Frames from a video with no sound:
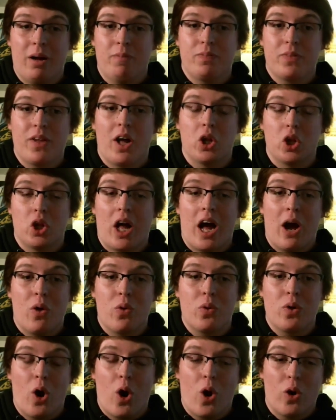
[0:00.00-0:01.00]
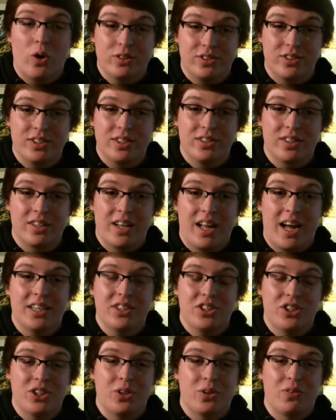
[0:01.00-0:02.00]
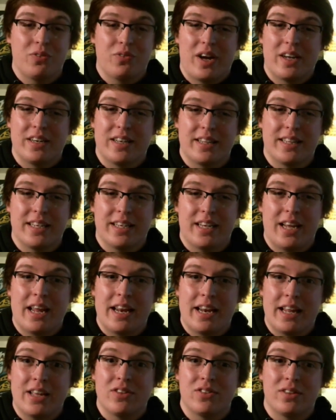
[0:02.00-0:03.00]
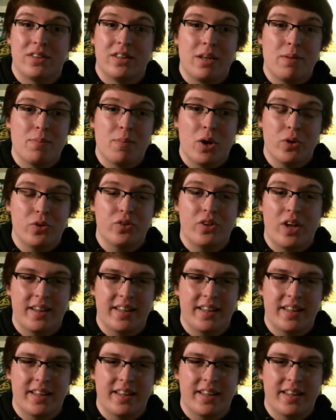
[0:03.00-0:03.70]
allowed all season last year. In fact, I think it is the most.